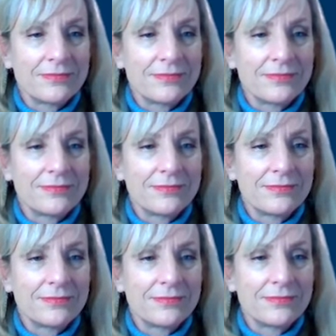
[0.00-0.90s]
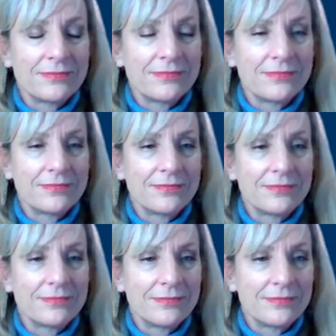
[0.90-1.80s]

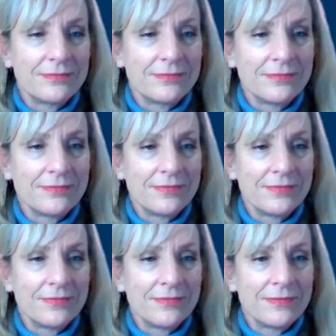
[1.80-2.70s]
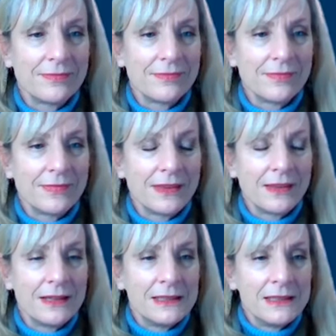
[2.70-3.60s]

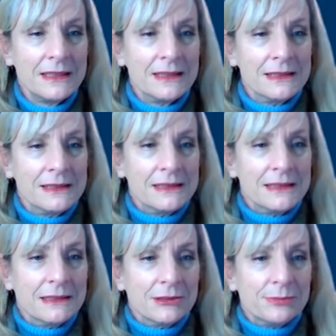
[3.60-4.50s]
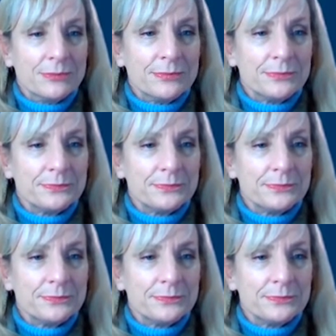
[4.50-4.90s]
(silent)